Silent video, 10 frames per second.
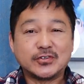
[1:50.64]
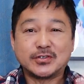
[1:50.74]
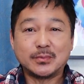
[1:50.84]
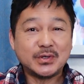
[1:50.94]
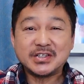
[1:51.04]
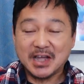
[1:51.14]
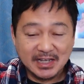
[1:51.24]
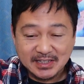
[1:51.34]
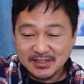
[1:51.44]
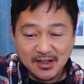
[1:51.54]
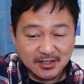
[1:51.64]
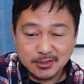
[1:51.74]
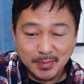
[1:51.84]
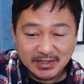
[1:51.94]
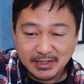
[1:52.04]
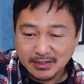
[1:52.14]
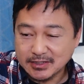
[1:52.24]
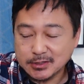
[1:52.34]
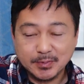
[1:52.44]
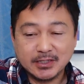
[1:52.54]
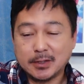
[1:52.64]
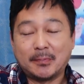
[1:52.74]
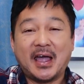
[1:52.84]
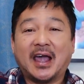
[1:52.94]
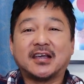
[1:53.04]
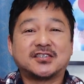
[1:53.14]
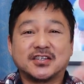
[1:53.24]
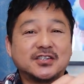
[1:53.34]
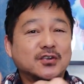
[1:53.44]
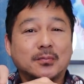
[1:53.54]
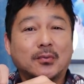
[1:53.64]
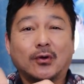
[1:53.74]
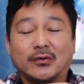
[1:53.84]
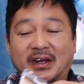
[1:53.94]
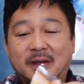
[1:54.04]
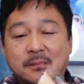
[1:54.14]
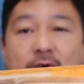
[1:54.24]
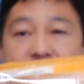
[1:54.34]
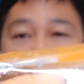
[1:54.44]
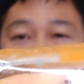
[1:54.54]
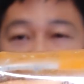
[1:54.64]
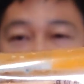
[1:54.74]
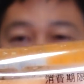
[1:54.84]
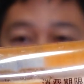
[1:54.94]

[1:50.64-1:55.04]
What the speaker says: some reason I did not expect it just because the packaging is so boring. Okay, this is the